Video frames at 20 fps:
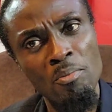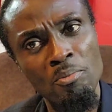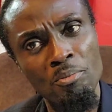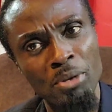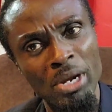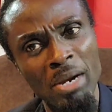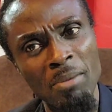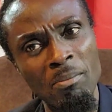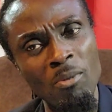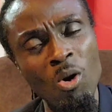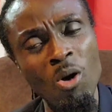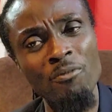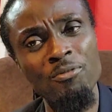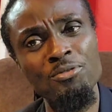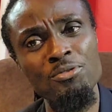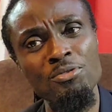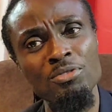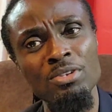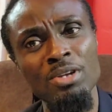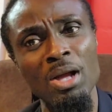bring more
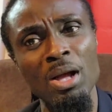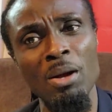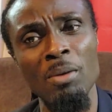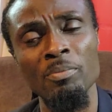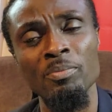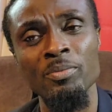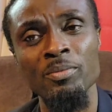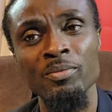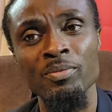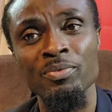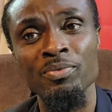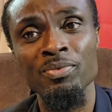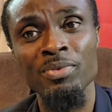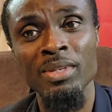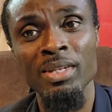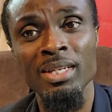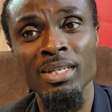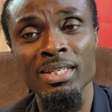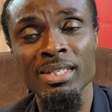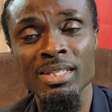fruit come.
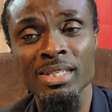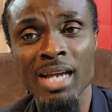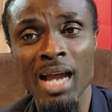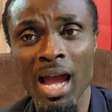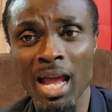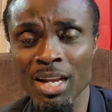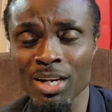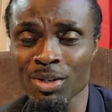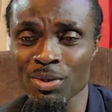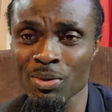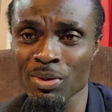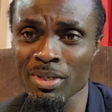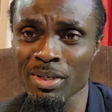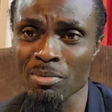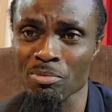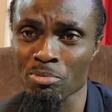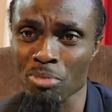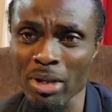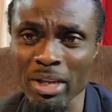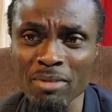Hallelujah.
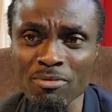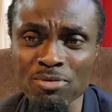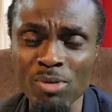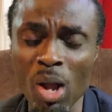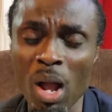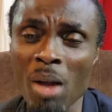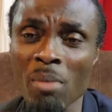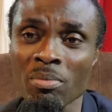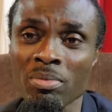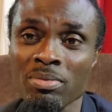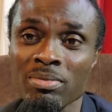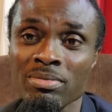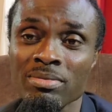Bring it come.